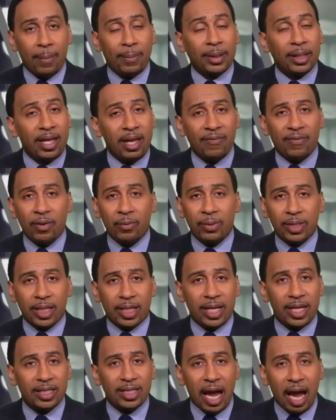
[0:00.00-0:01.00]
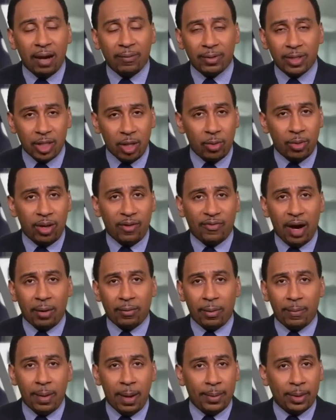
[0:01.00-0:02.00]
I believe it was against Arizona, if I
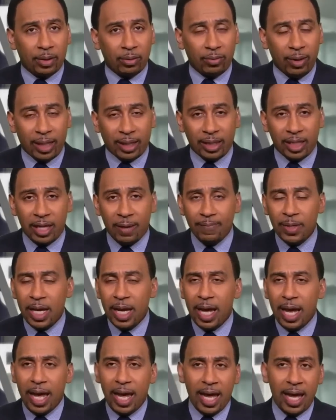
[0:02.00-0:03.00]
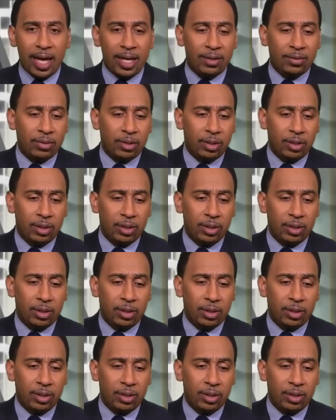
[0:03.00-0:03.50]
remember correctly. And